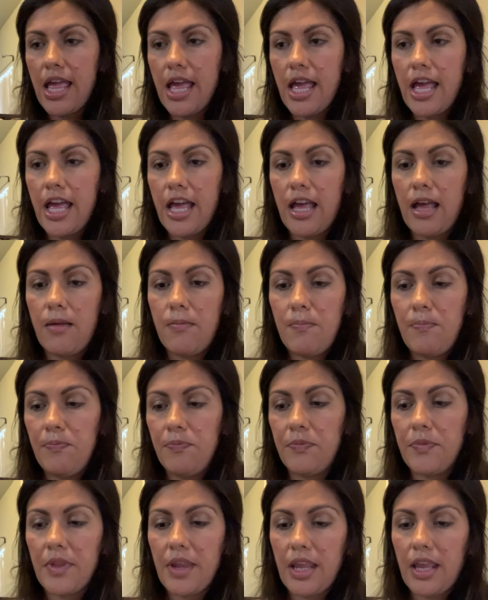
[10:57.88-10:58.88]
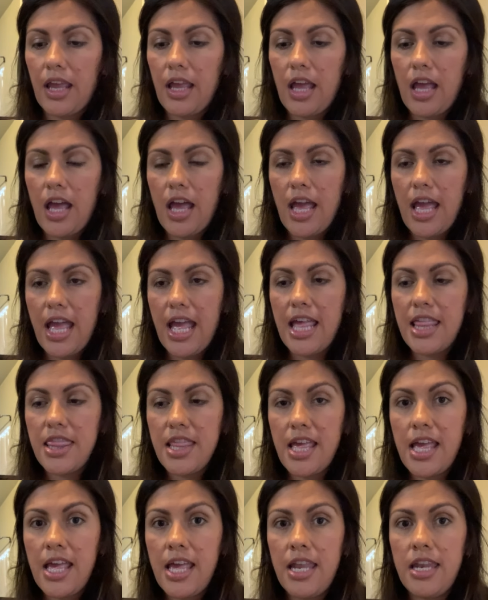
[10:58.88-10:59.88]
and
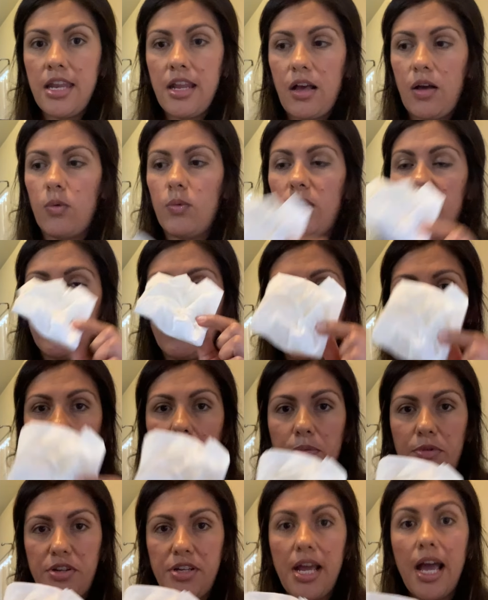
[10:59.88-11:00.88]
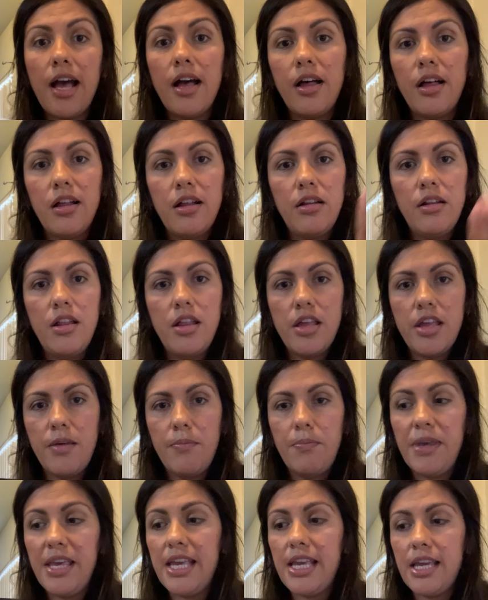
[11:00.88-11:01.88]
then with a paper towel, a
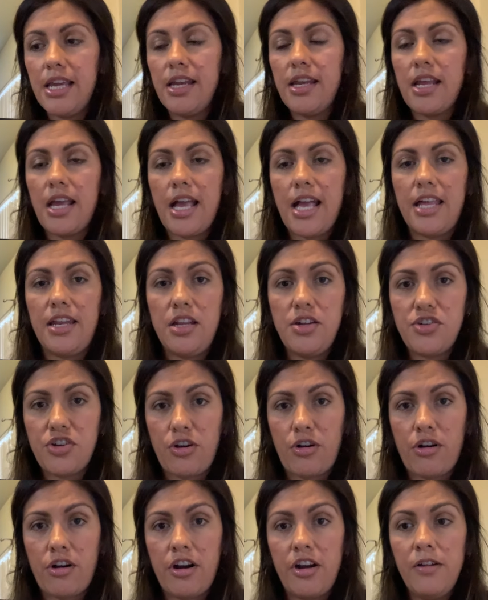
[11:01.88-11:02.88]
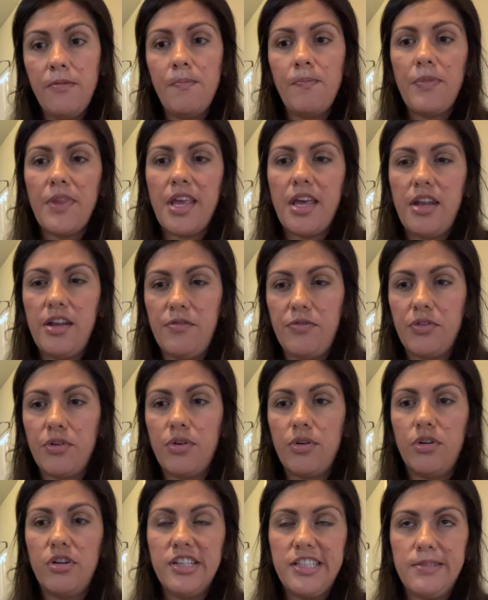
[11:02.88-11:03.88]
bean, and a jar, and of
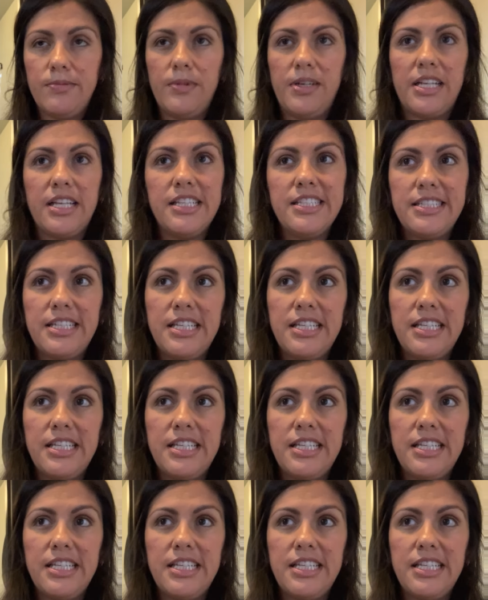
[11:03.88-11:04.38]
course, what is